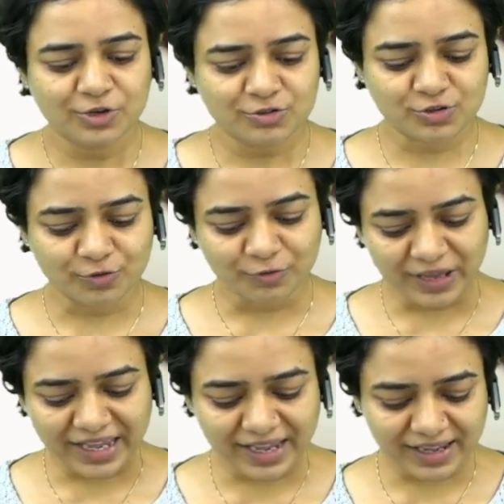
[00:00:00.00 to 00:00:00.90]
So
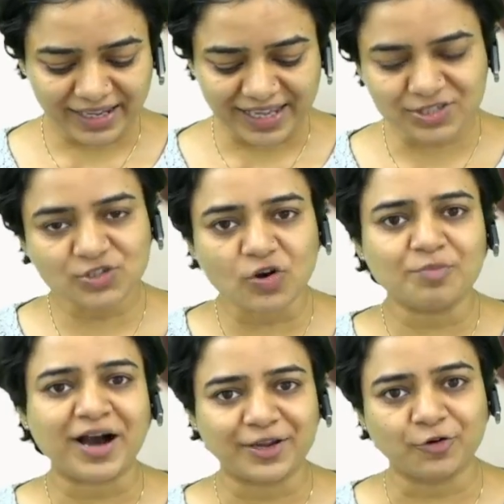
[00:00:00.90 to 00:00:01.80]
we get so
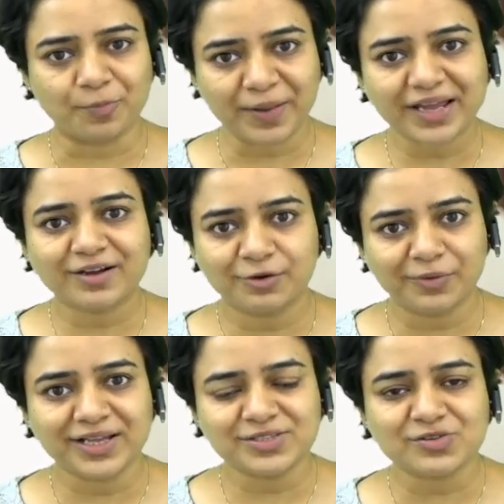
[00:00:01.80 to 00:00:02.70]
myopic
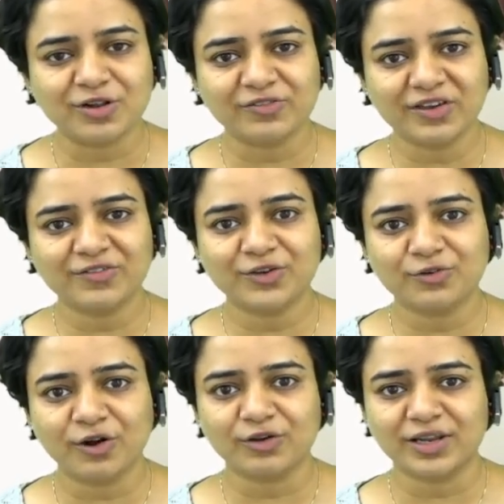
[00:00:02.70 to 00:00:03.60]
while solving, we do
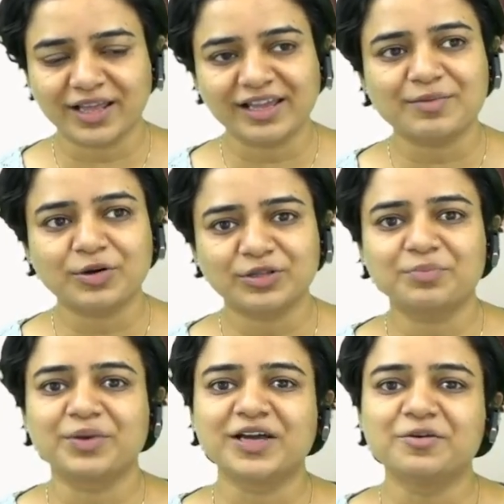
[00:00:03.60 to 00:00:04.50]
not think about the
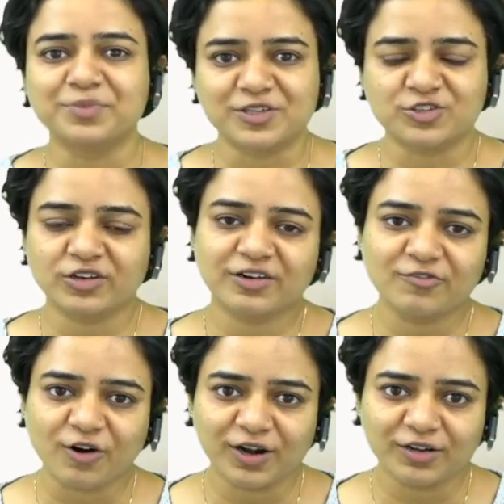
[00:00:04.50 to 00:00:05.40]
bigger picture
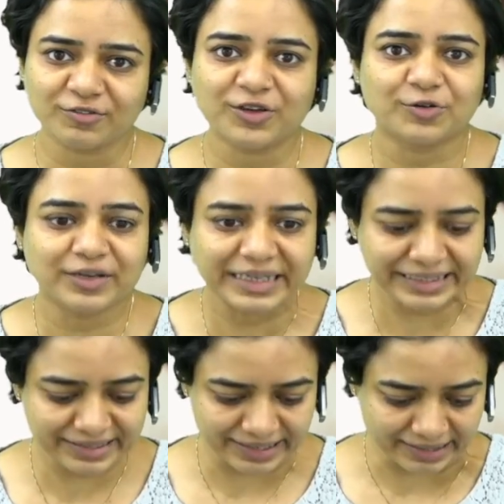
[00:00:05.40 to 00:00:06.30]
involved. We
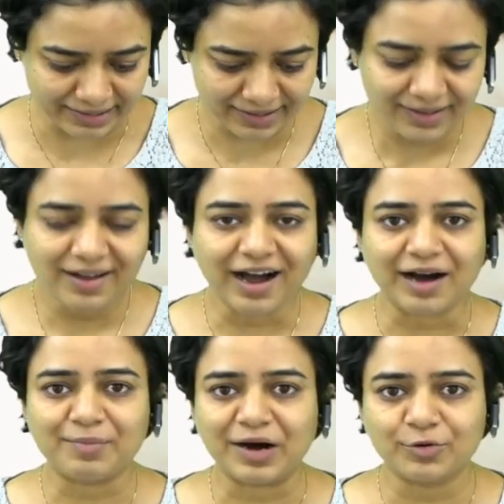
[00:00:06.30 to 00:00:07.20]
only think
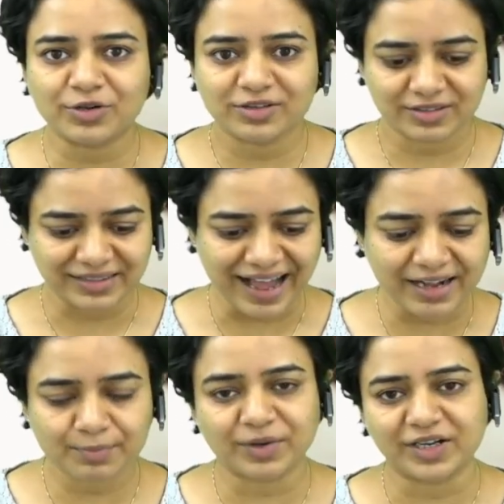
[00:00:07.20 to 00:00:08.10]
about
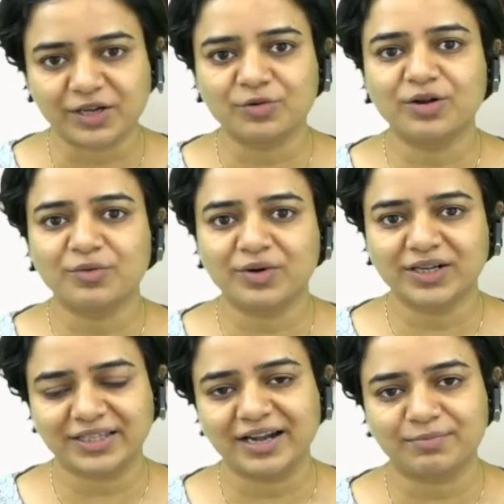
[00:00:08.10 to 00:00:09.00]
that particular
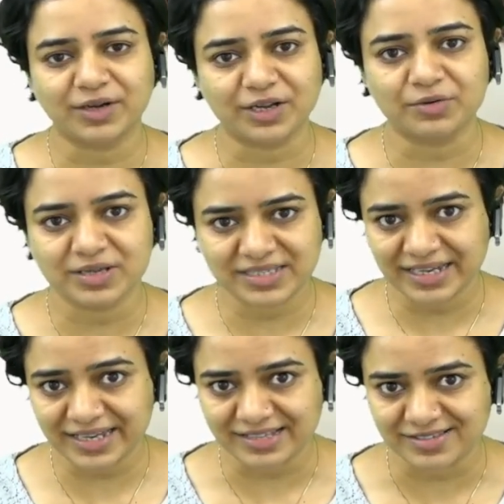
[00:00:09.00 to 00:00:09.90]
word, that particular
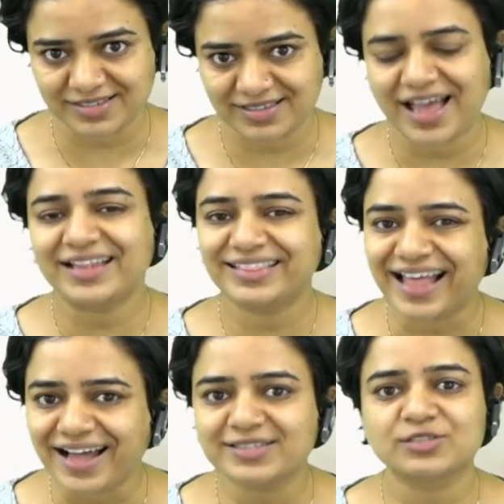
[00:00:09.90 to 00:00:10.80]
sentence, and
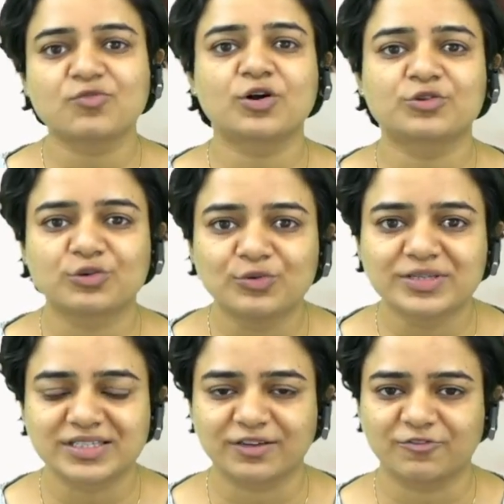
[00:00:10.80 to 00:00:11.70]
that's what
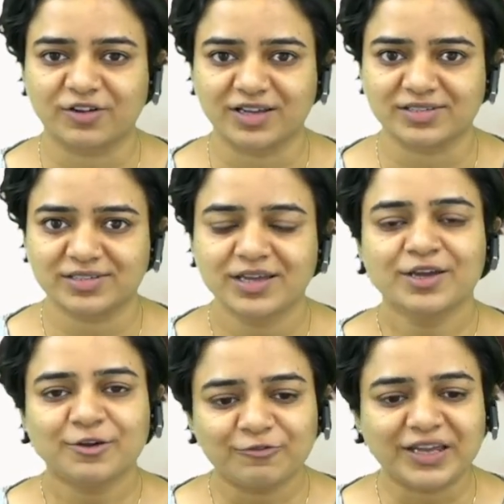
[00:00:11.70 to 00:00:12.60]
ruins it for us.
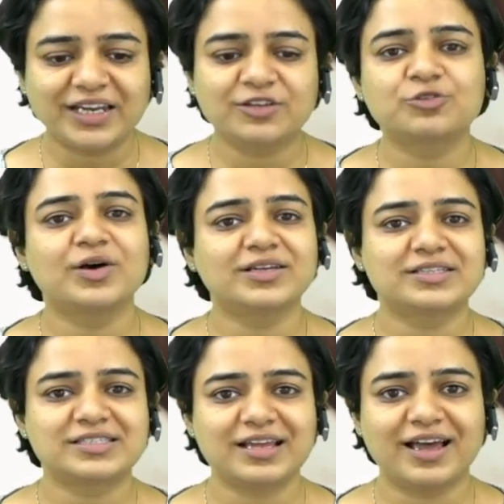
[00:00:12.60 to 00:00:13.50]
We need to
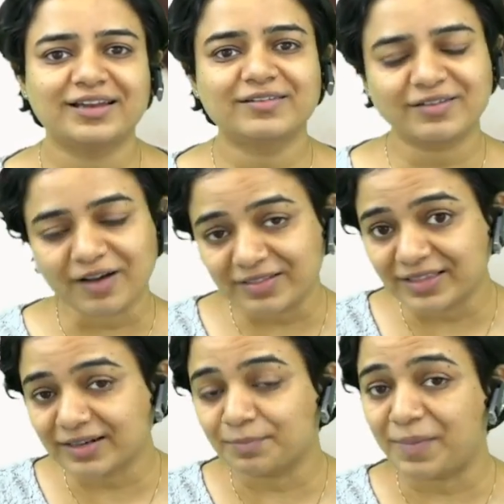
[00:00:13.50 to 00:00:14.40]
understand
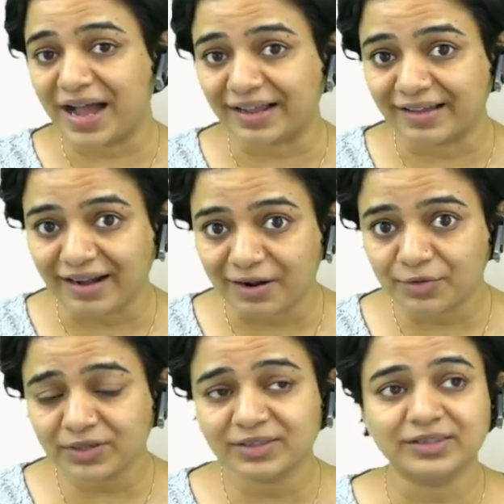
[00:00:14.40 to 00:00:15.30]
the
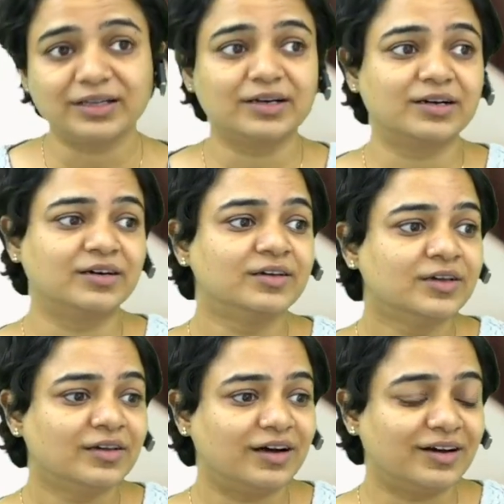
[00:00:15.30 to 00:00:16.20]
background, the
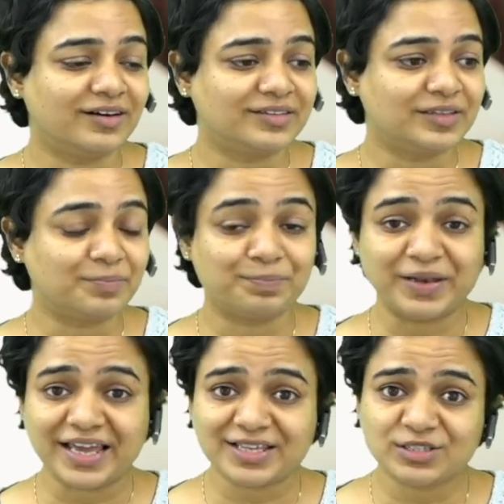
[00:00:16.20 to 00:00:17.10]
Uh, the
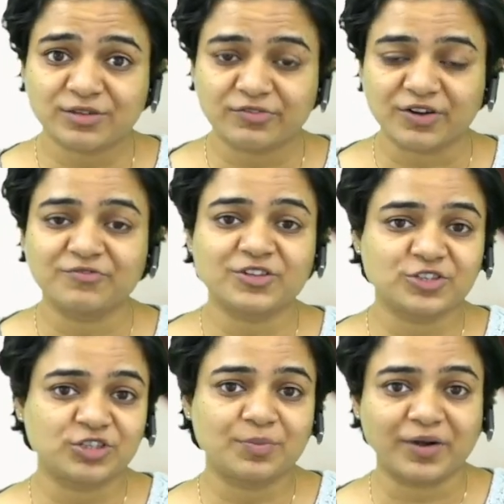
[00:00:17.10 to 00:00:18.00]
place from which
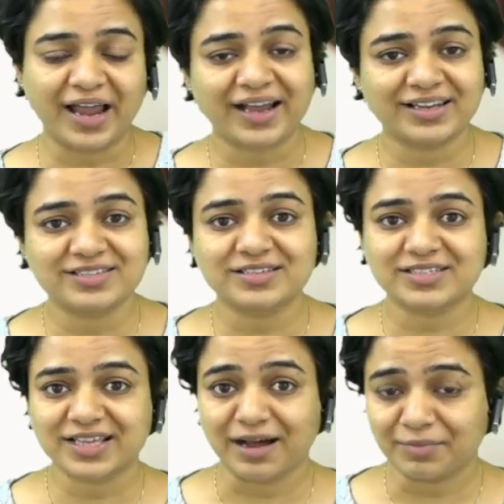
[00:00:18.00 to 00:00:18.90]
the protagonist is
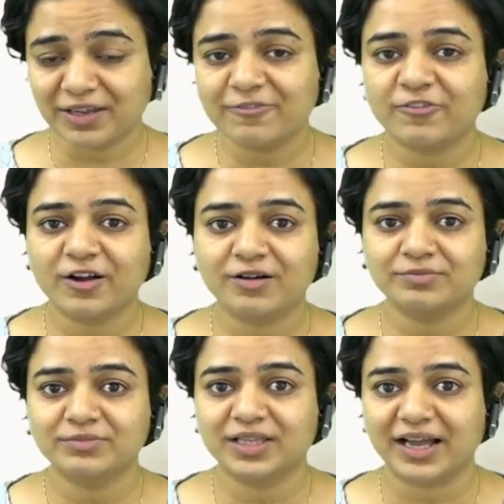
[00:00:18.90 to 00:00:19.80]
coming from,
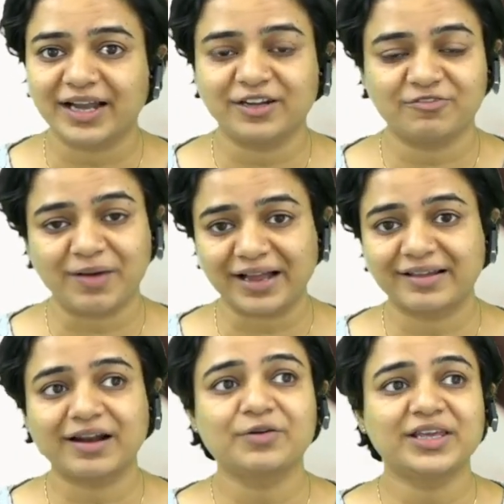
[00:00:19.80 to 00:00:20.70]
the kind of
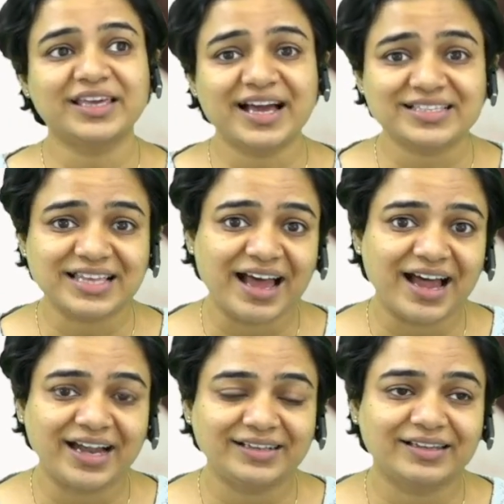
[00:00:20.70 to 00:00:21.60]
background he has
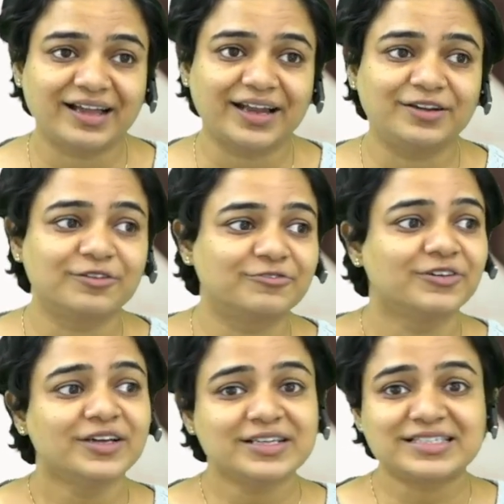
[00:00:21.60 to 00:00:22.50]
had, the kind of
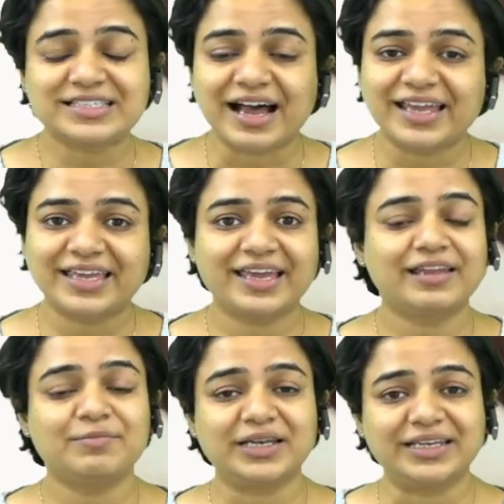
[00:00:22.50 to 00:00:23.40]
psyche
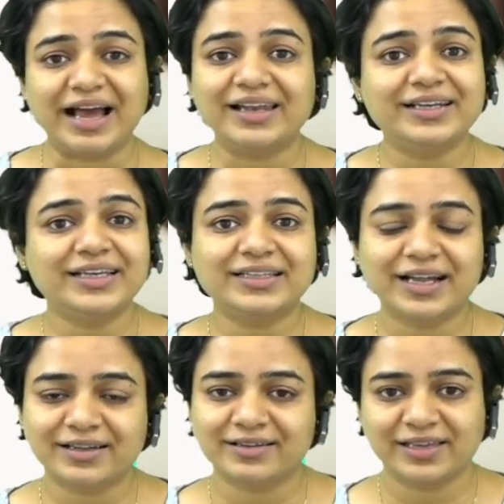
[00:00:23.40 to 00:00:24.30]
and mentality
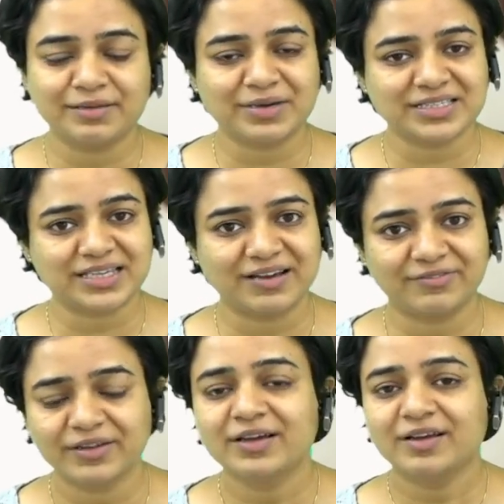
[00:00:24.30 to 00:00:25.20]
that he must have,
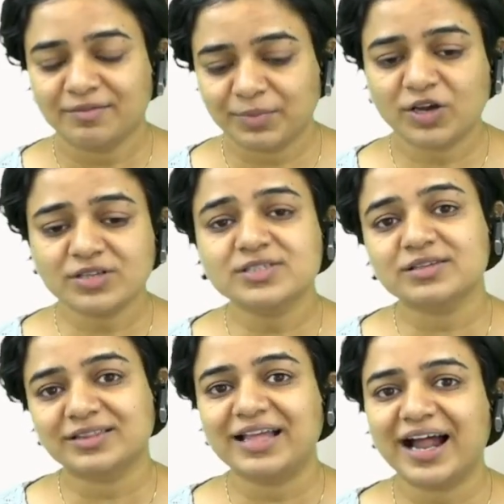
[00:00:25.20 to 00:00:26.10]
because
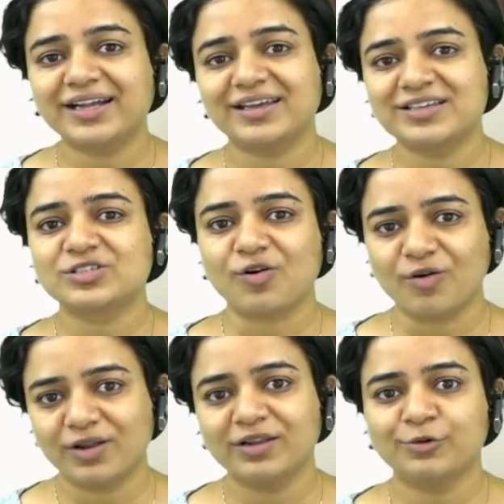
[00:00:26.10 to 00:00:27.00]
that is
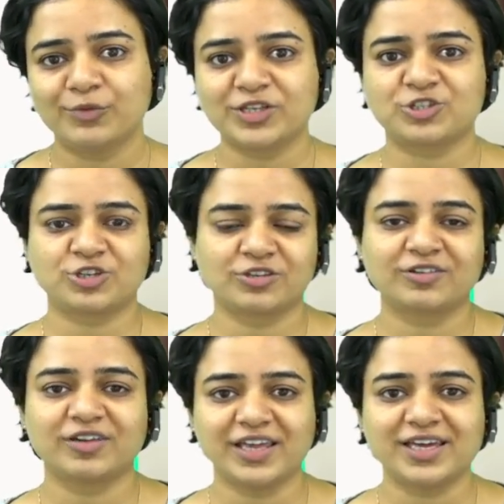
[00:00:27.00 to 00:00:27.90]
all which
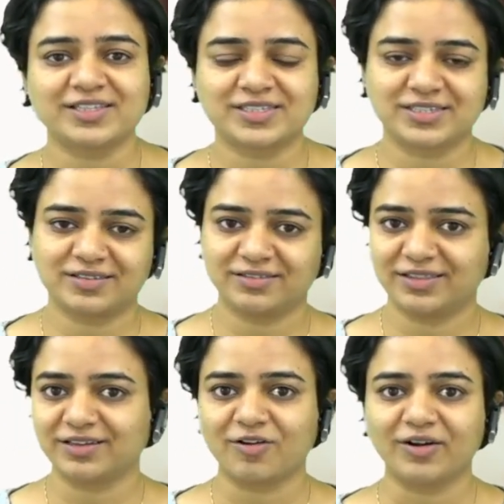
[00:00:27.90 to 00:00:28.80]
creates
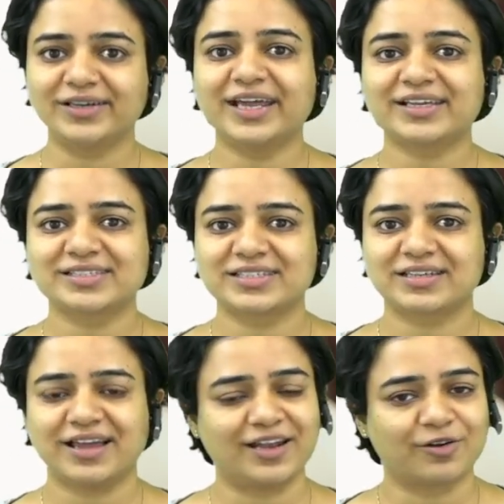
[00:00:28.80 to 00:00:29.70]
the context,
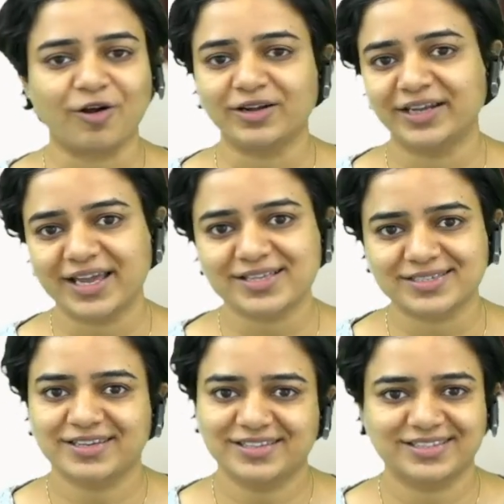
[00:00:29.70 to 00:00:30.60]
and
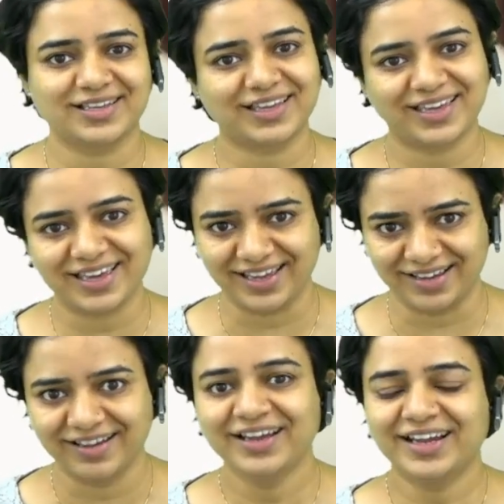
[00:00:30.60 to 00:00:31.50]
context is the king.
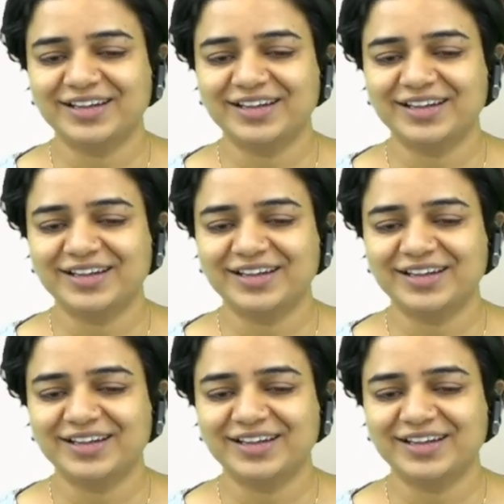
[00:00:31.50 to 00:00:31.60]
It